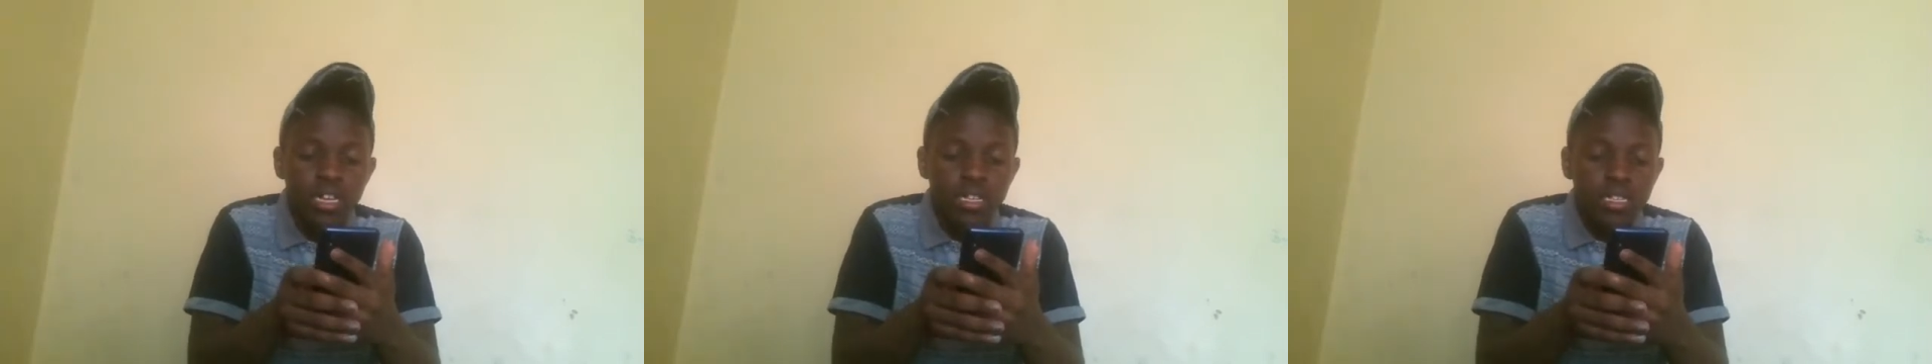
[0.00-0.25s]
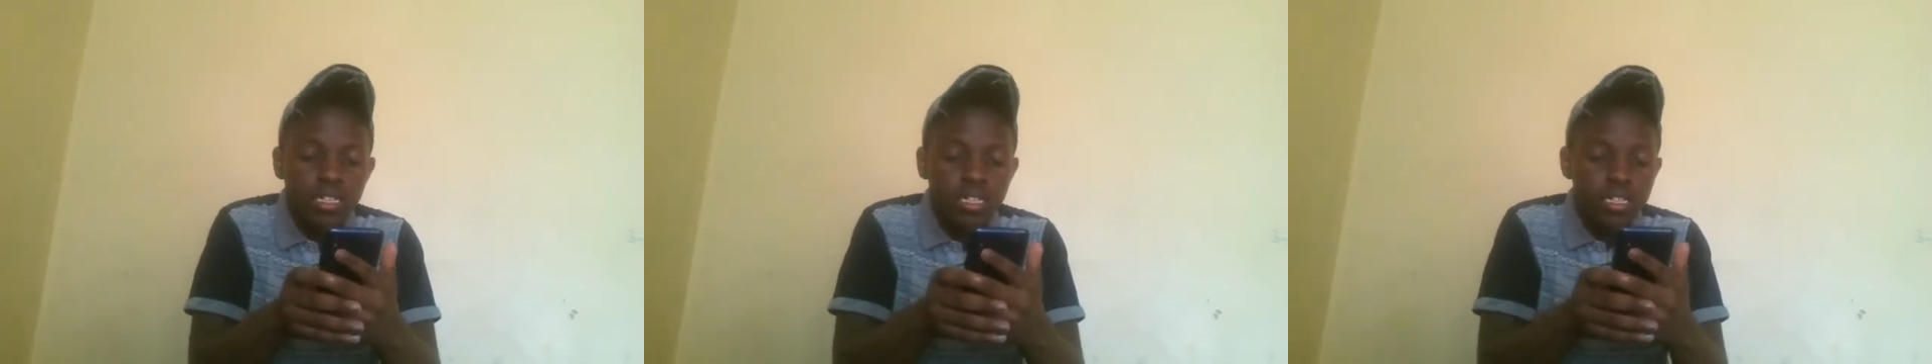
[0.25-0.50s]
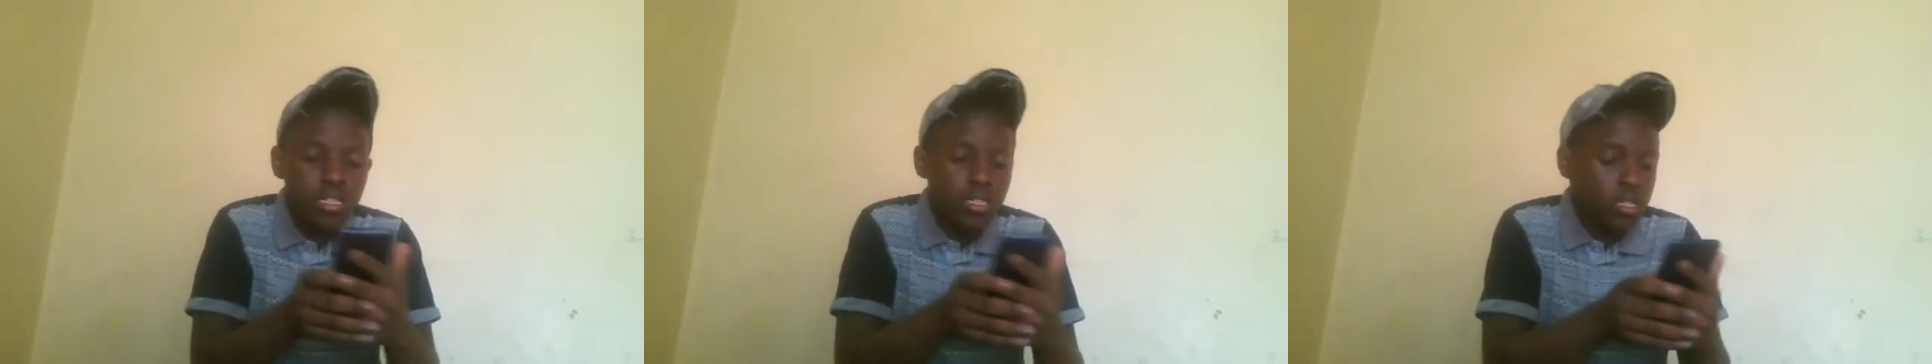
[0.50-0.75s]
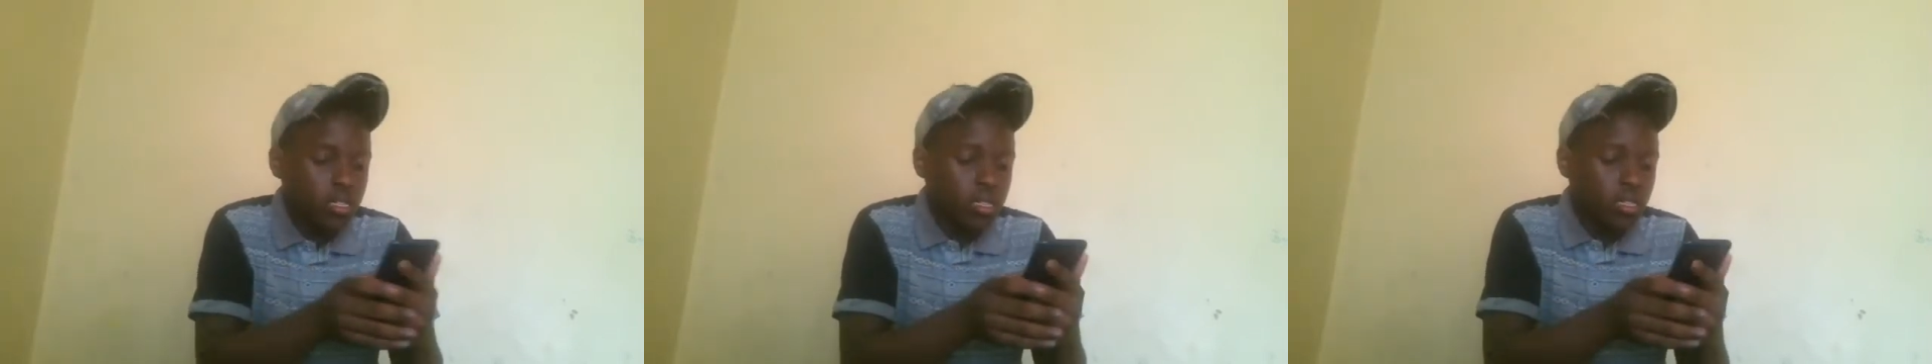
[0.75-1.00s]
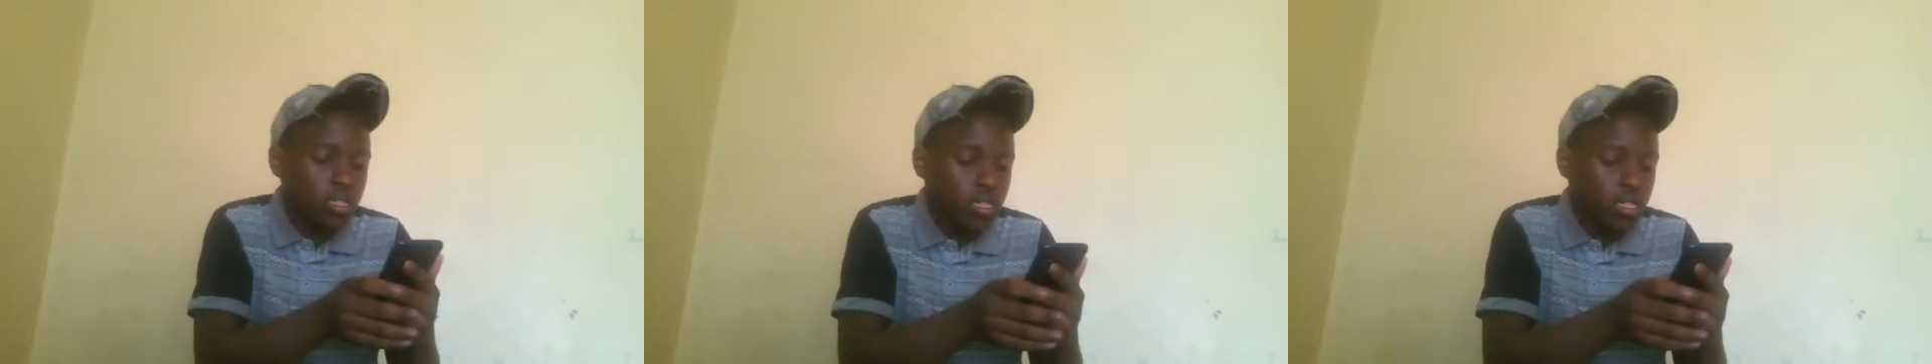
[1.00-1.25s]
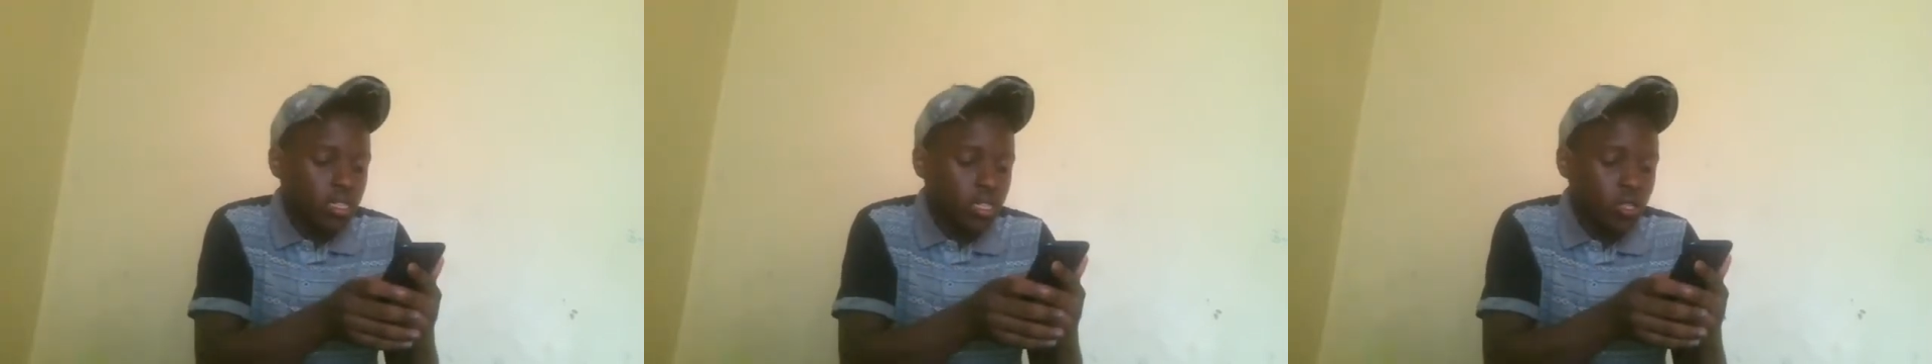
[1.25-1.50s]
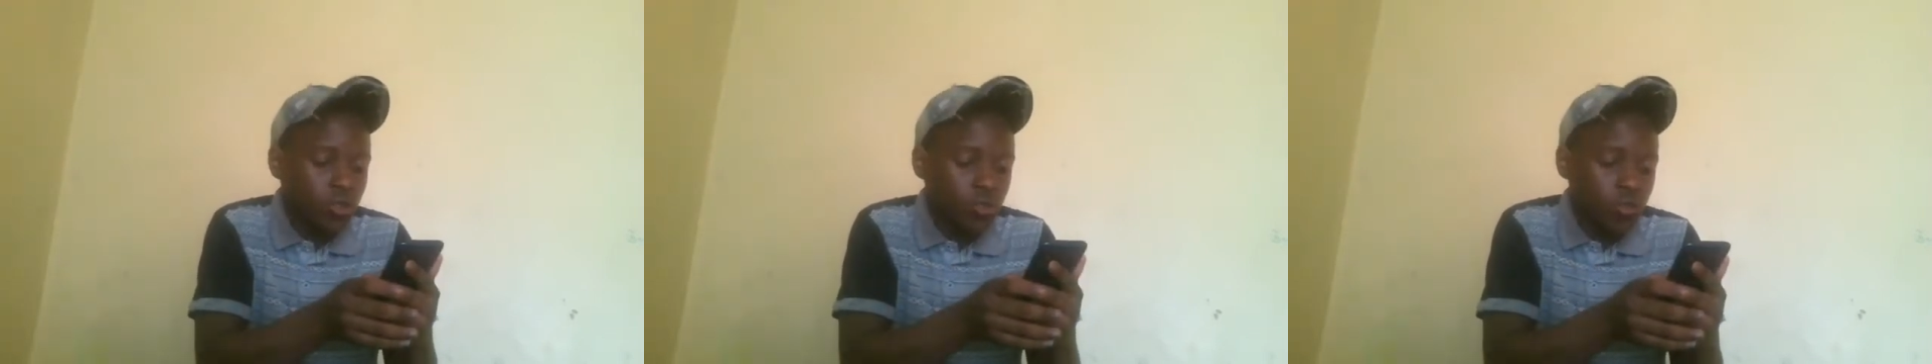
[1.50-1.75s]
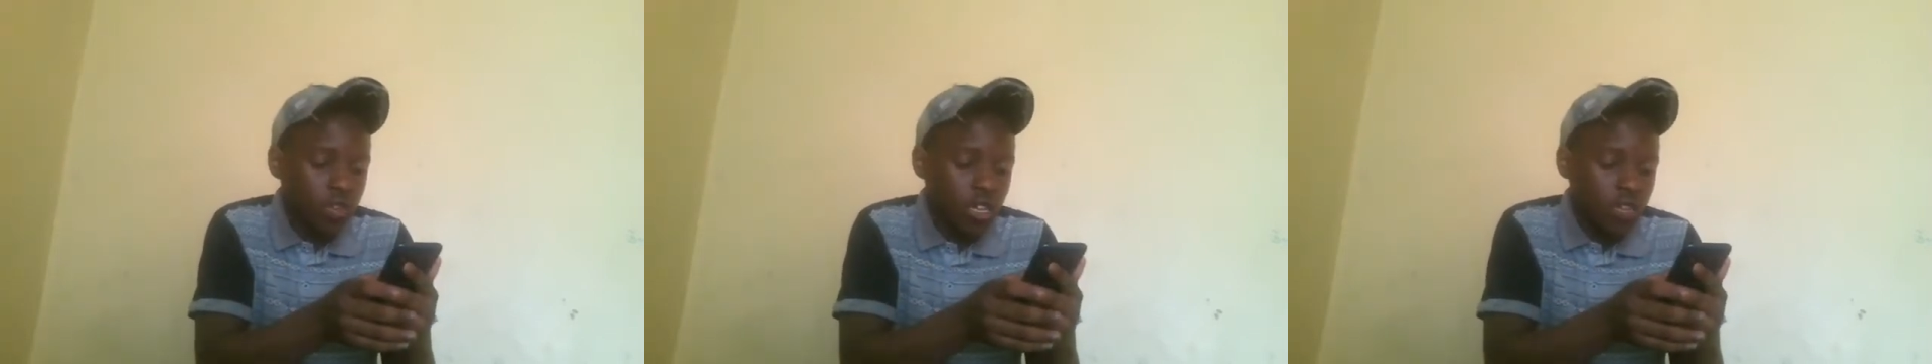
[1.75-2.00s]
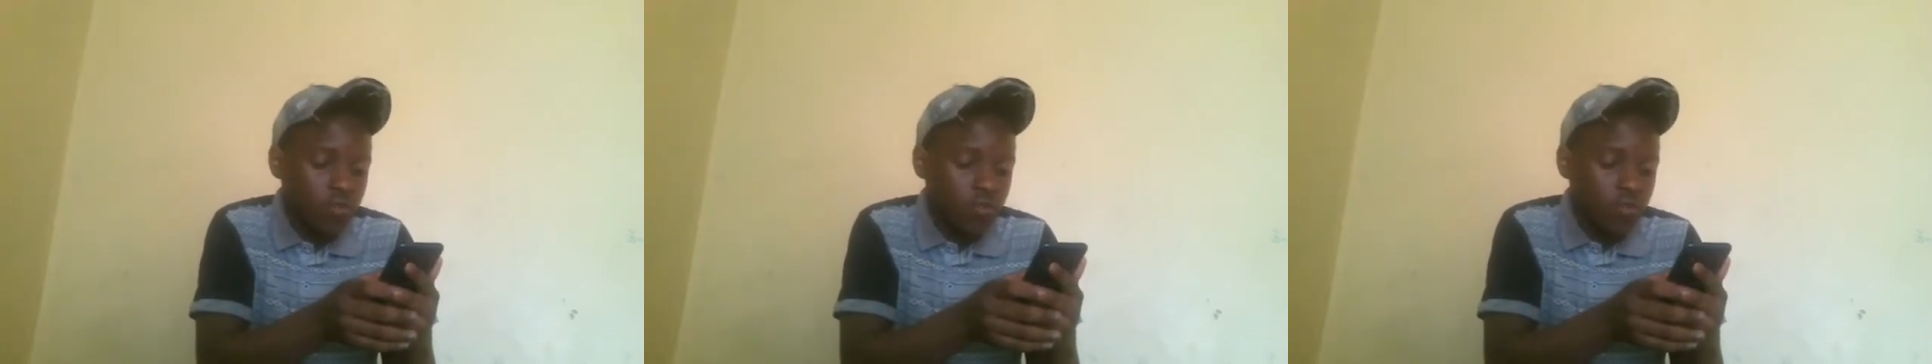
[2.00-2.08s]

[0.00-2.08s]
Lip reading: 3 to 5